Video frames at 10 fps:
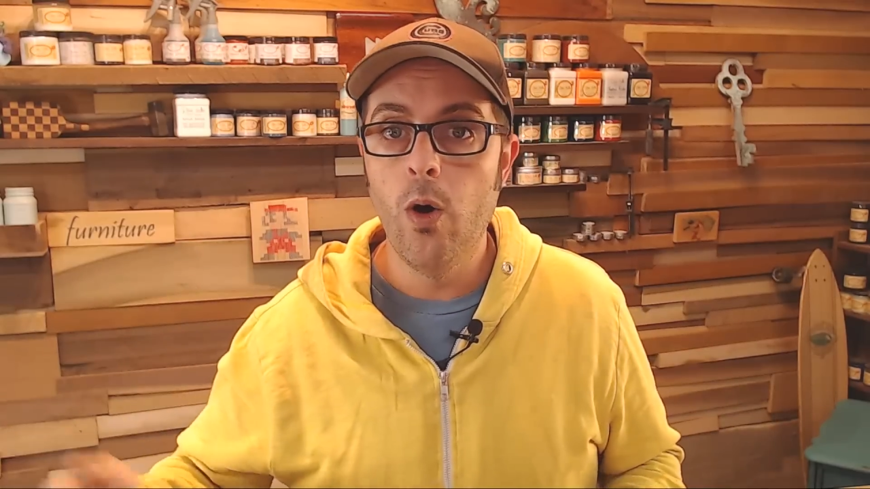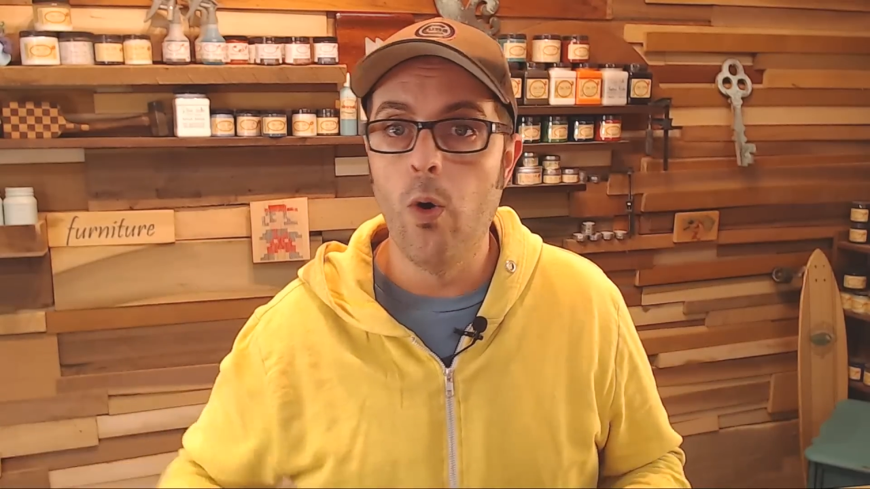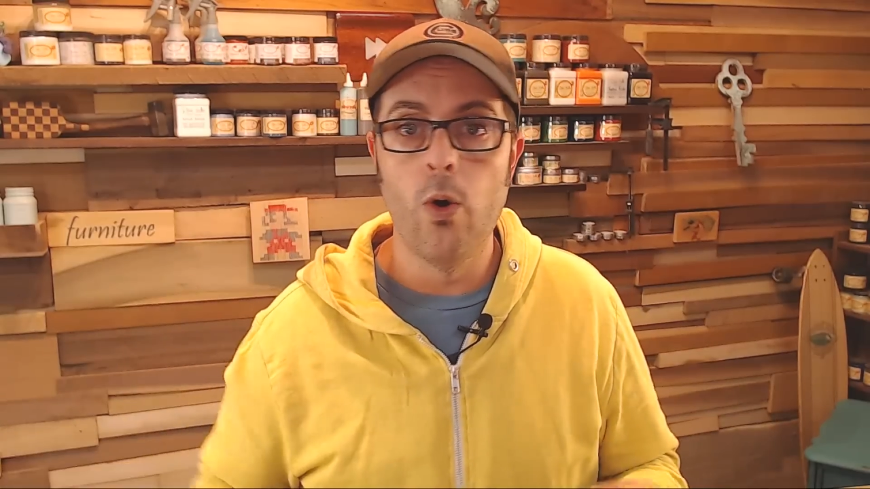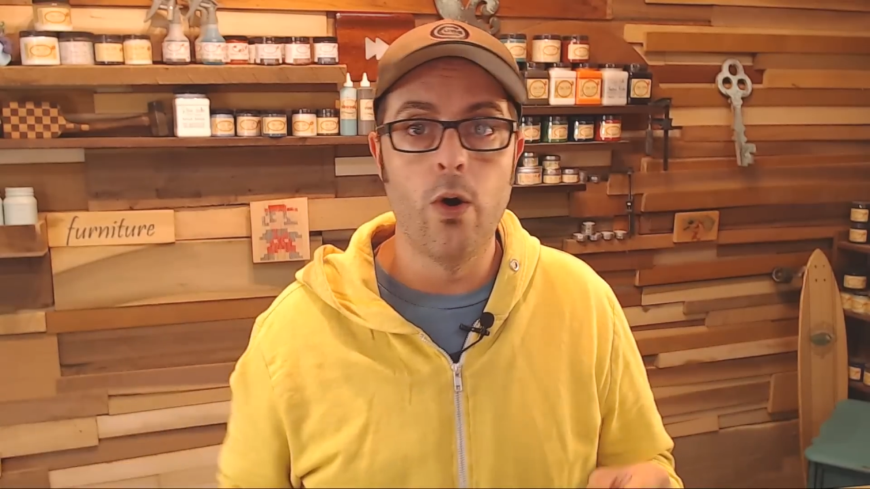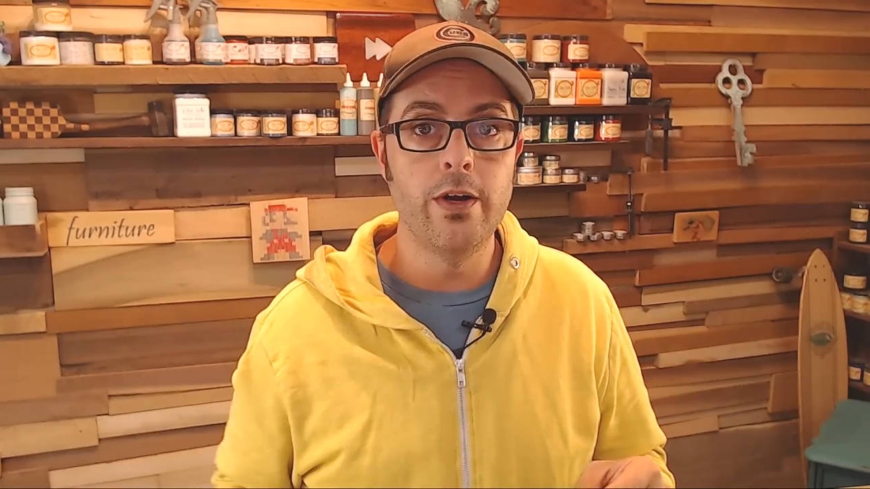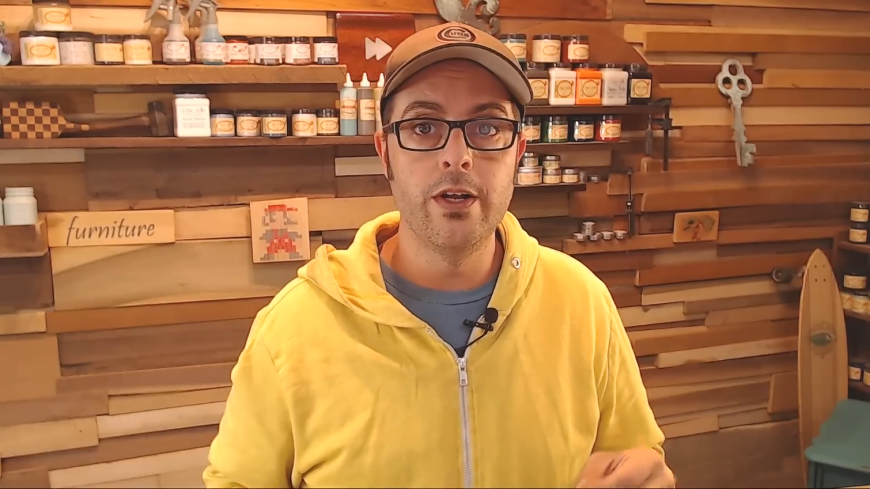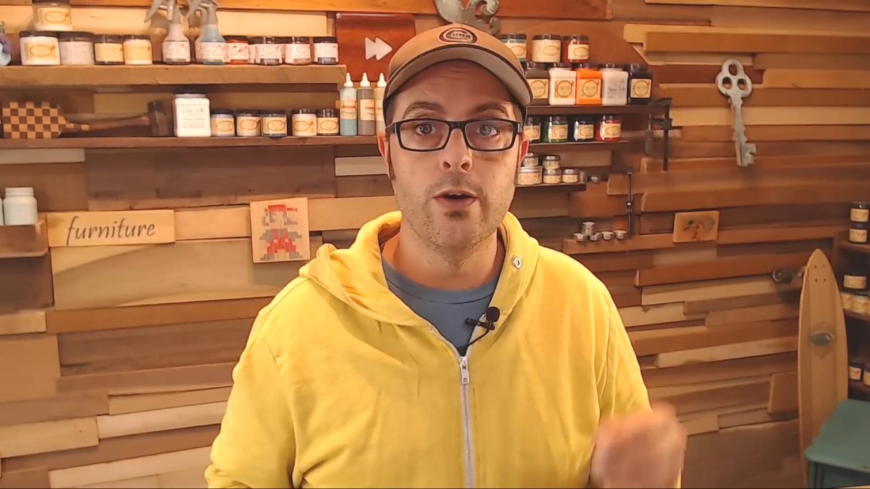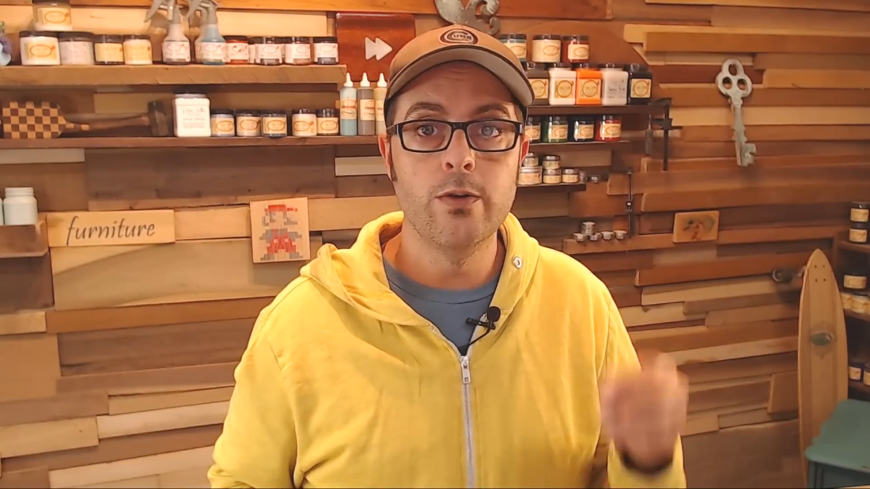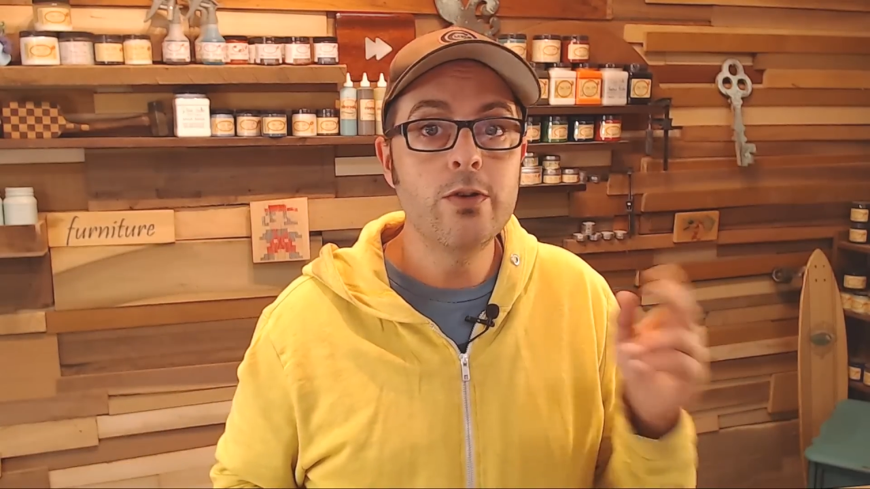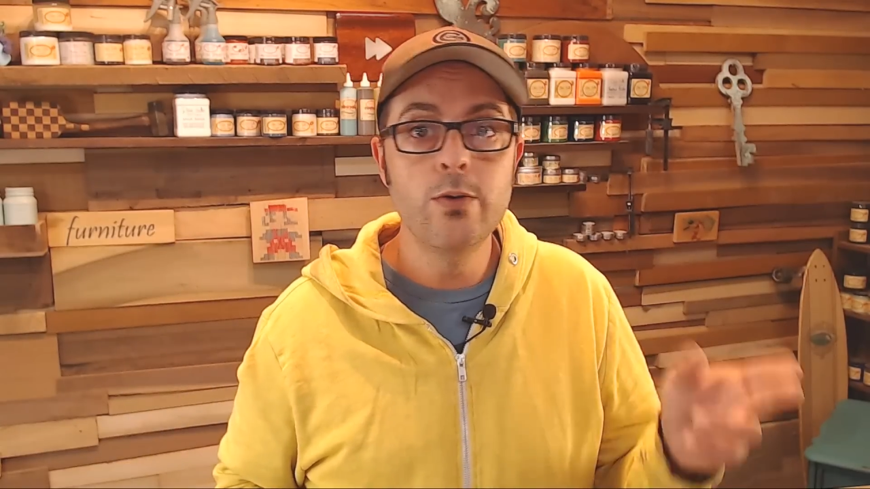or
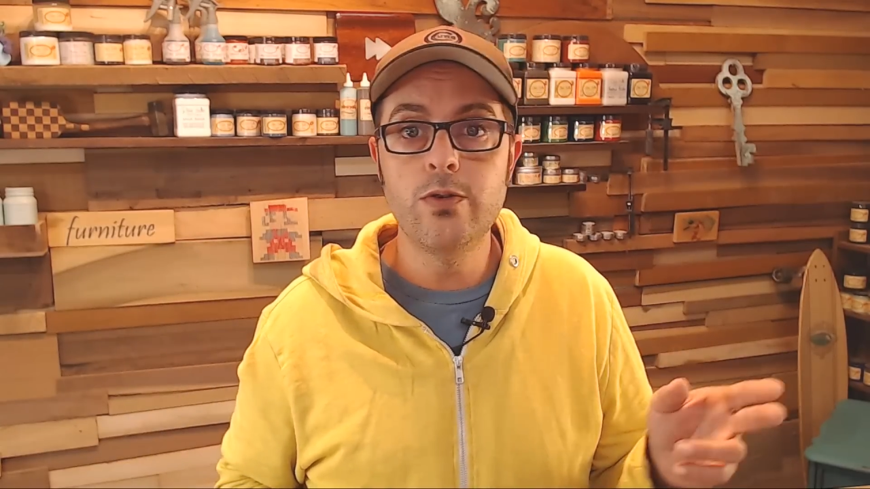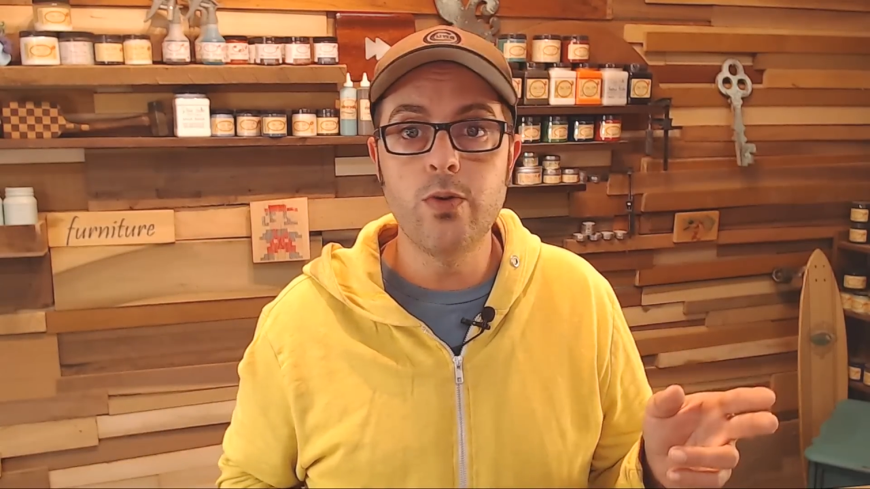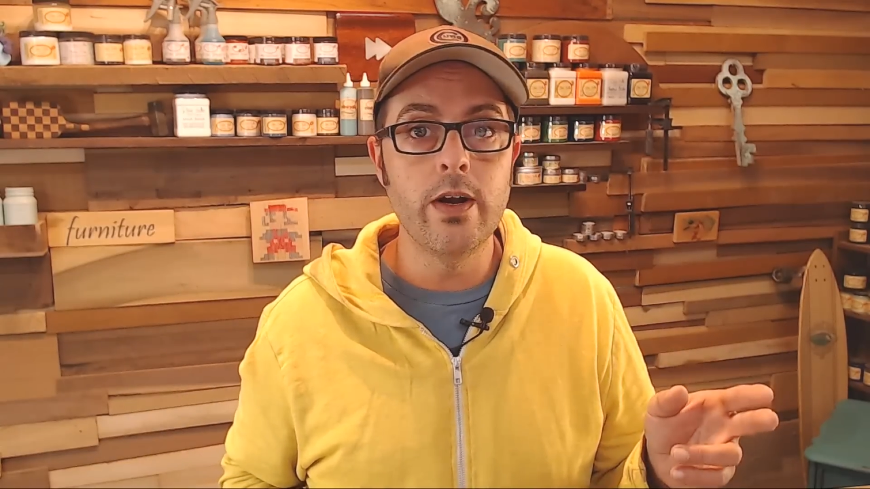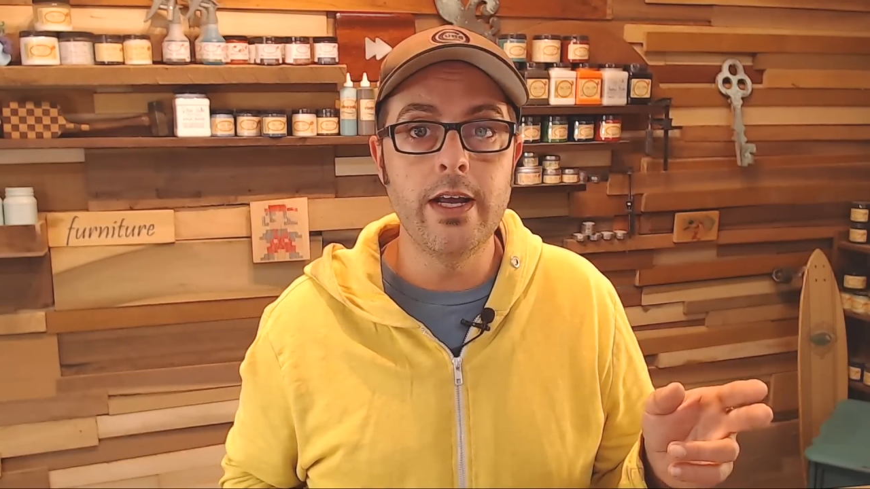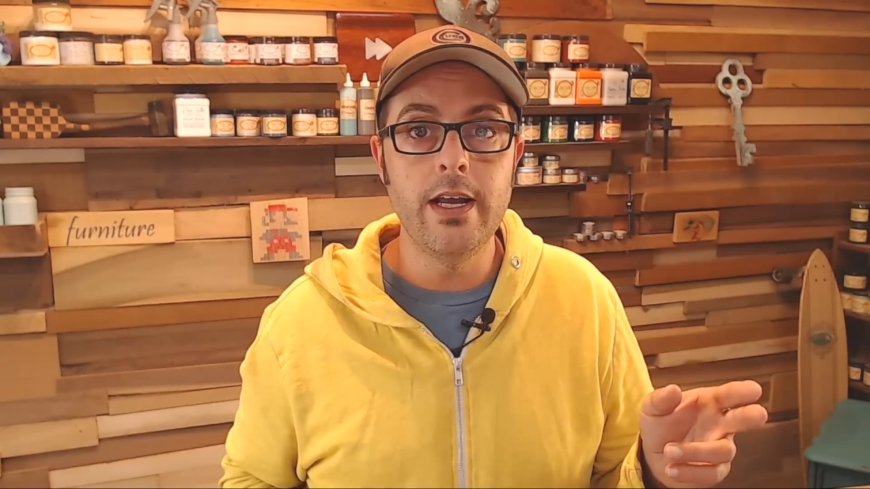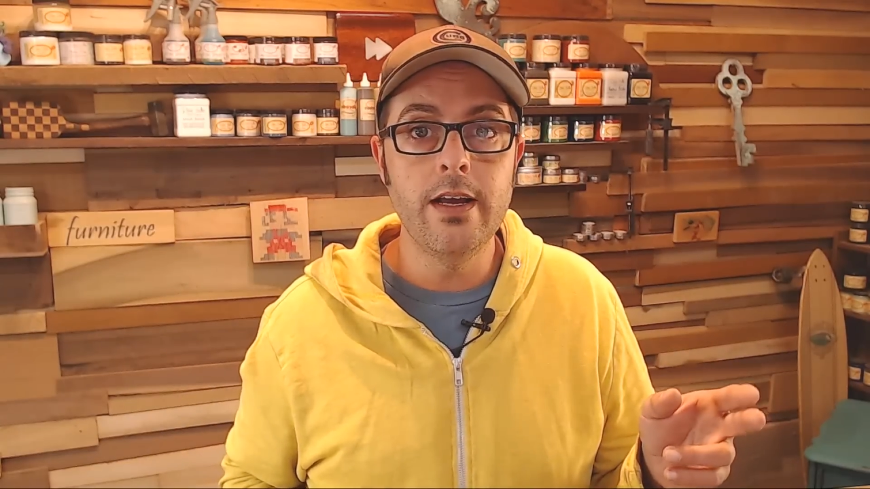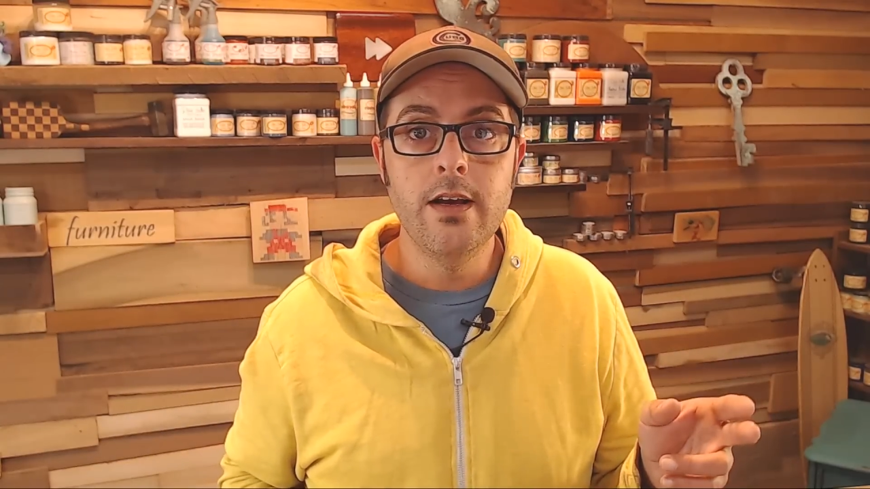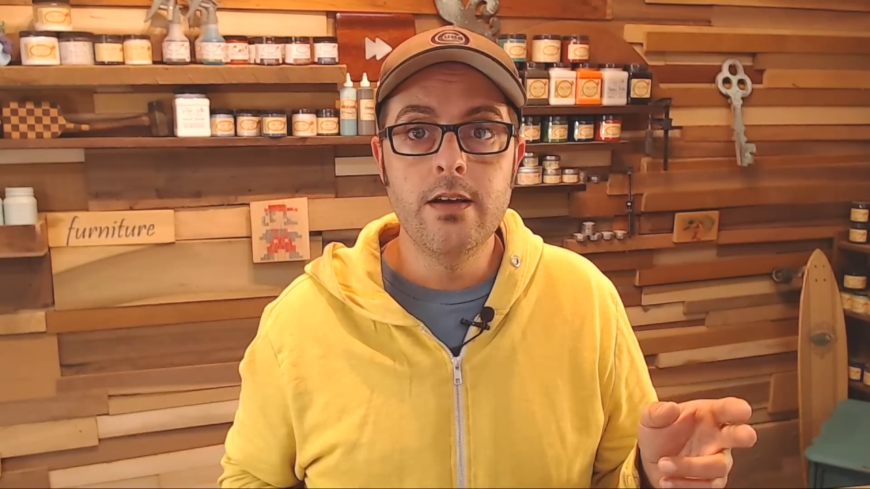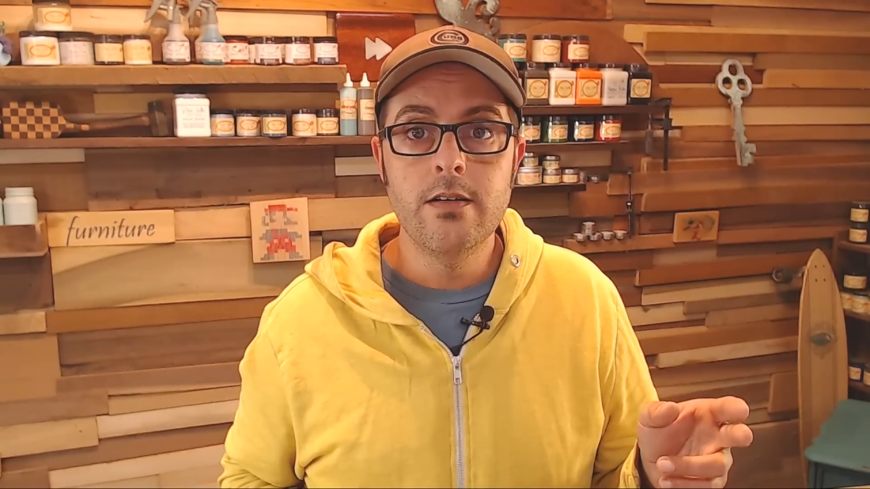220